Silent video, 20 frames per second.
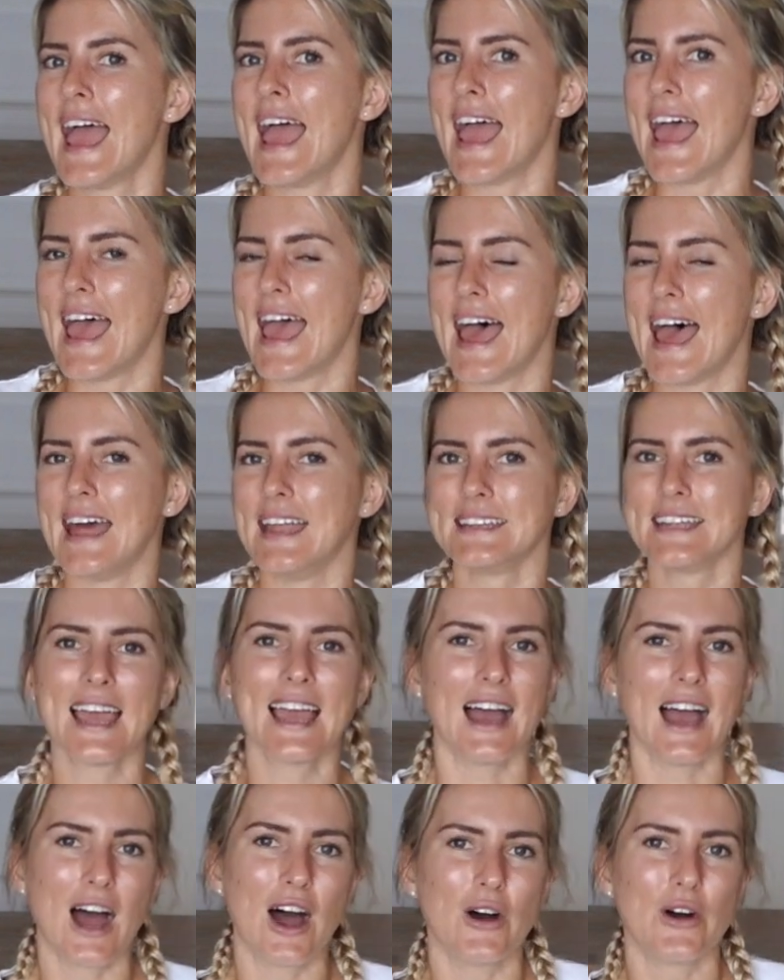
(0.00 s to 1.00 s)
and
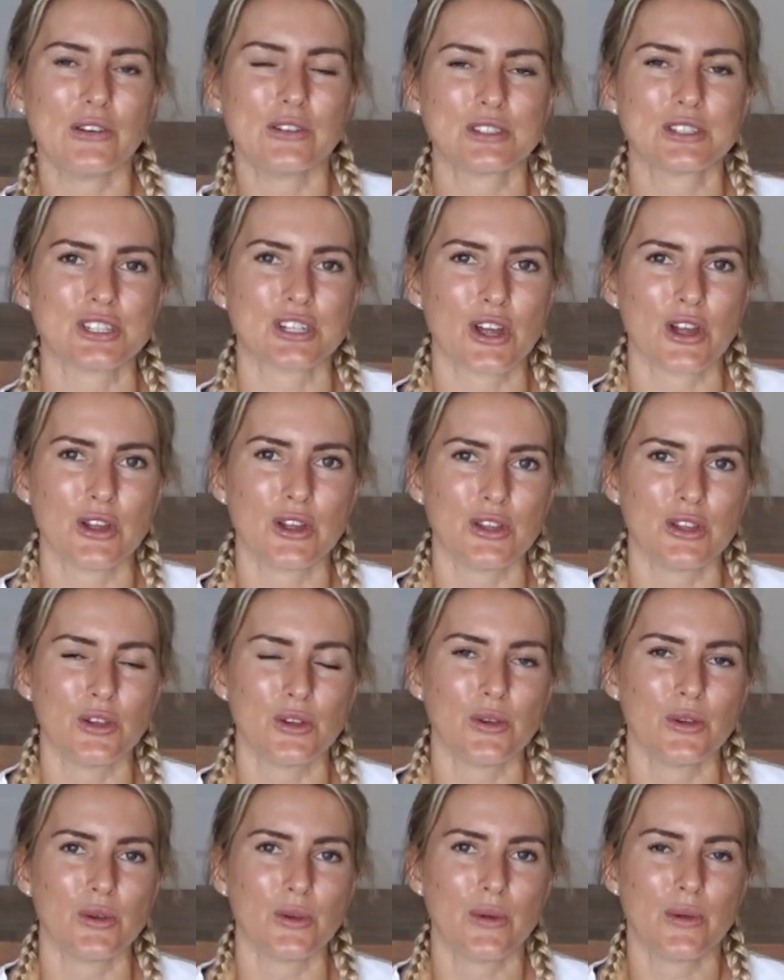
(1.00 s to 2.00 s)
yeah, I'll show
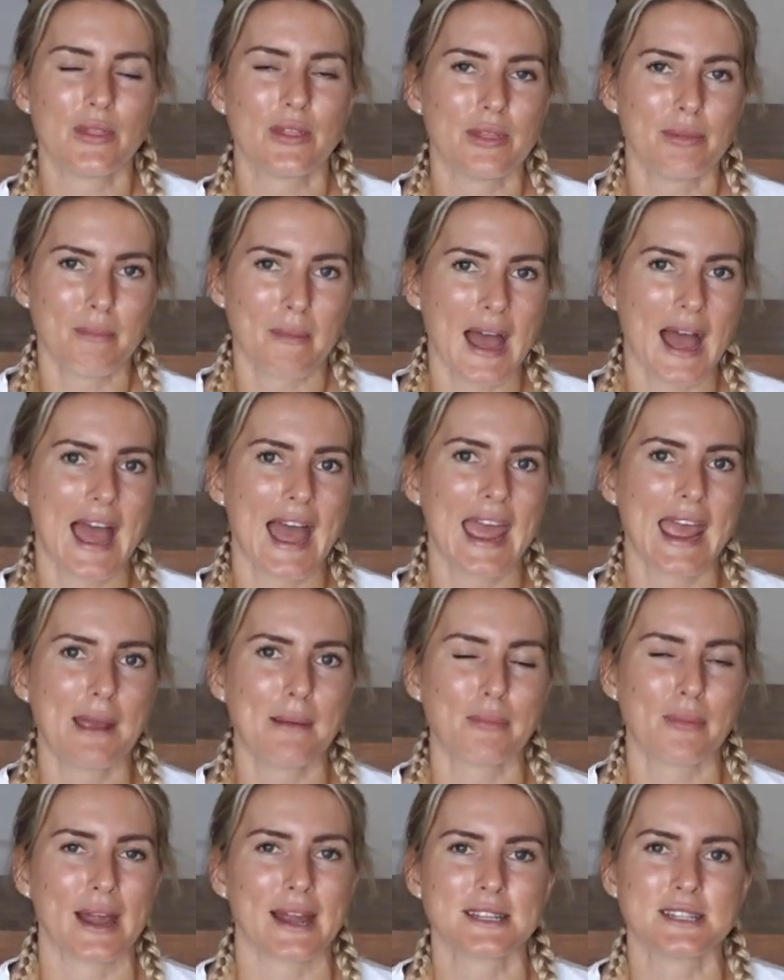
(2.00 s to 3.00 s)
you
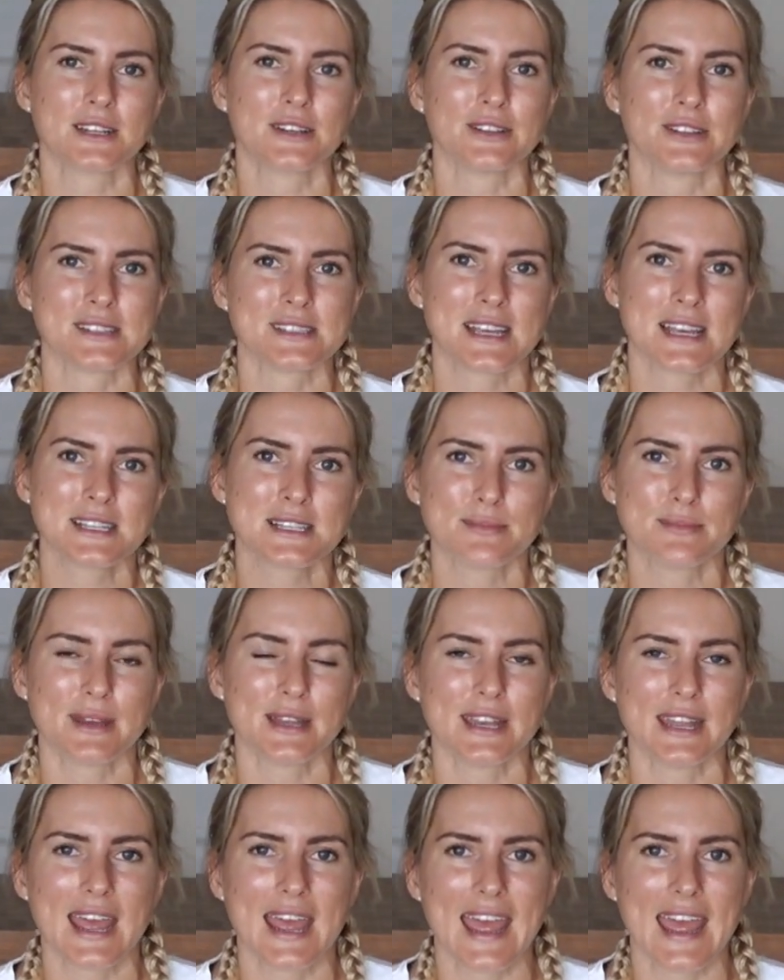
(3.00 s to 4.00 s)
my practical assessment
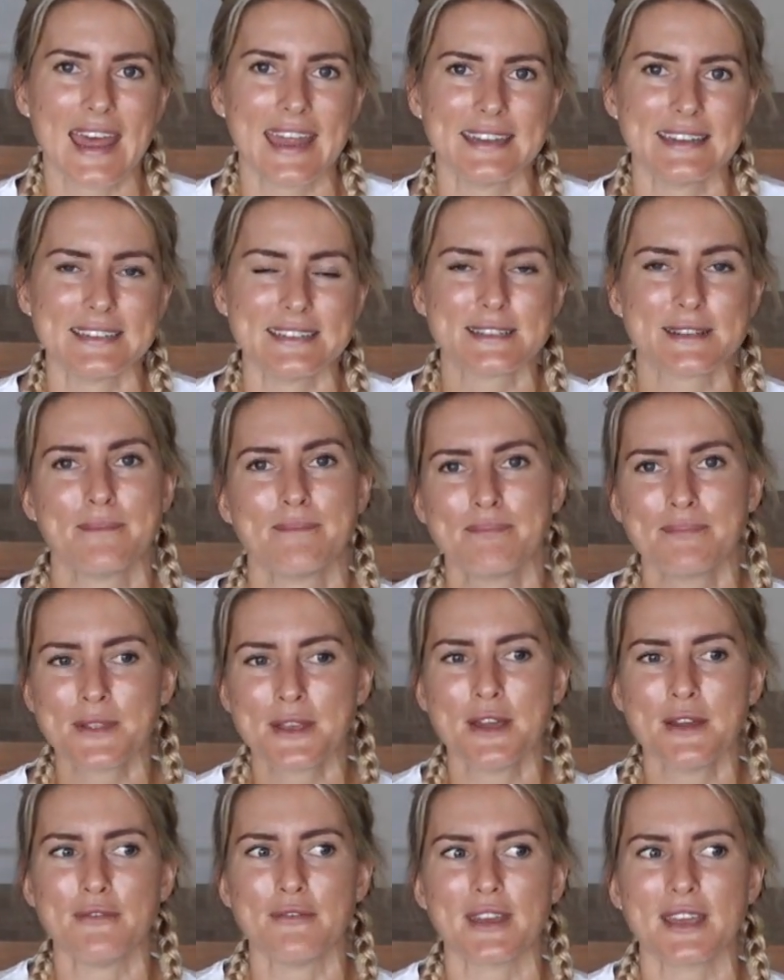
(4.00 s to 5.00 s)
and
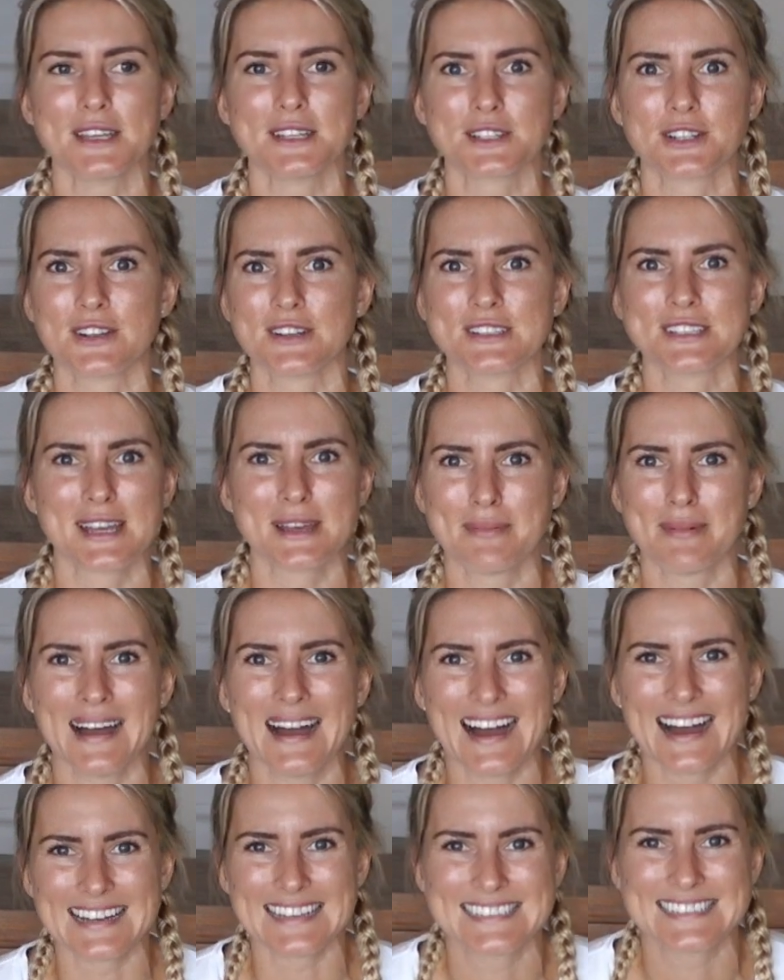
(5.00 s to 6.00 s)
fingers crossed I
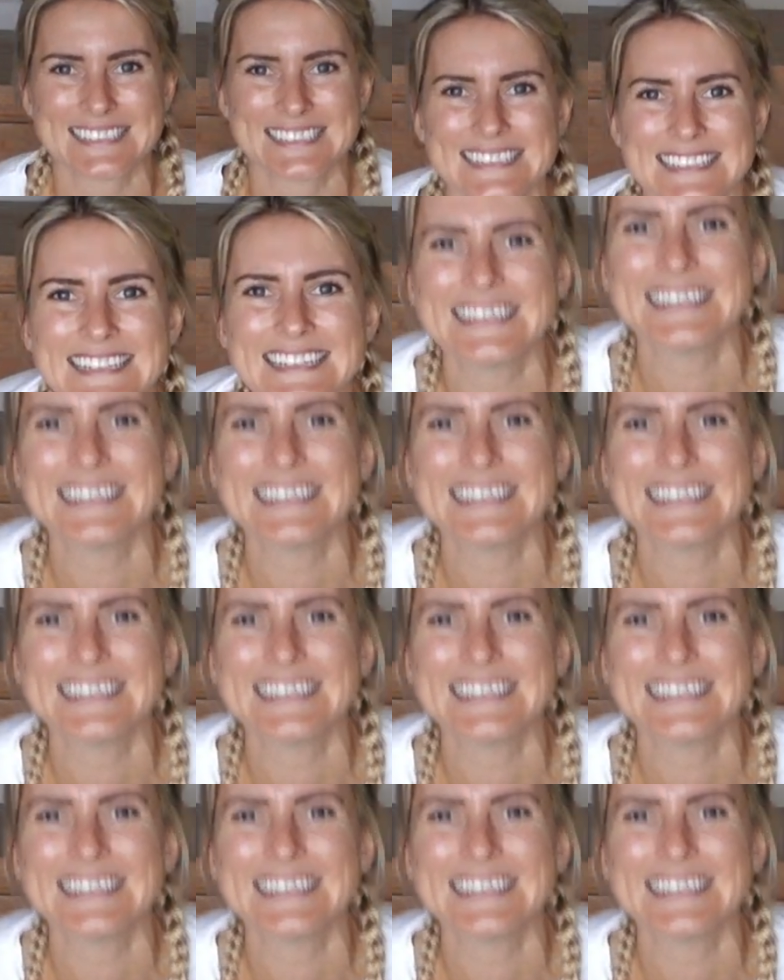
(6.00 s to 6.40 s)
pass.